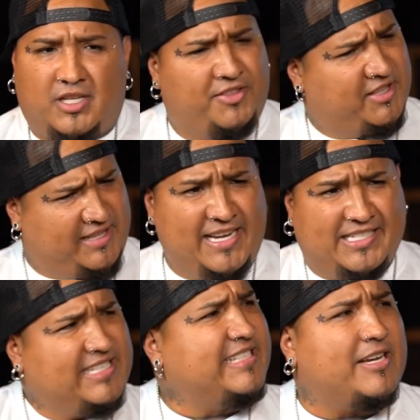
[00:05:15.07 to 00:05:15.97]
the
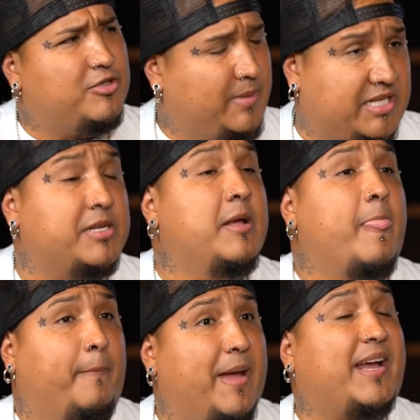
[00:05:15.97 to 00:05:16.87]
things he tells, because
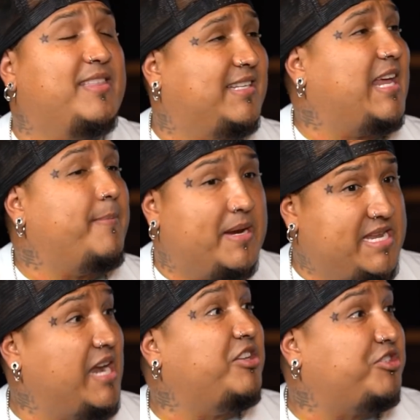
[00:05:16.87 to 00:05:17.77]
back in the day, my
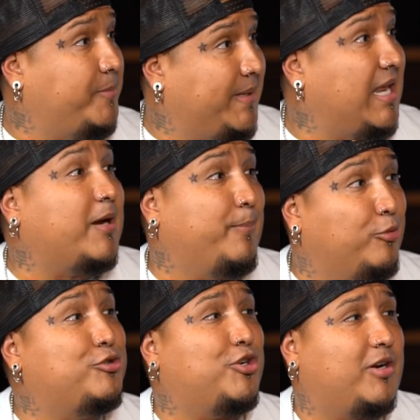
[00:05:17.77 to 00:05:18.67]
dad used to be like a
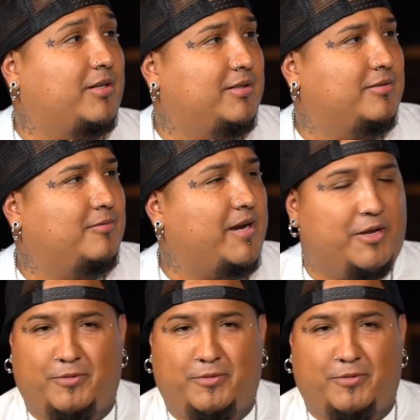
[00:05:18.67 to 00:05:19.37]
pool shark, right?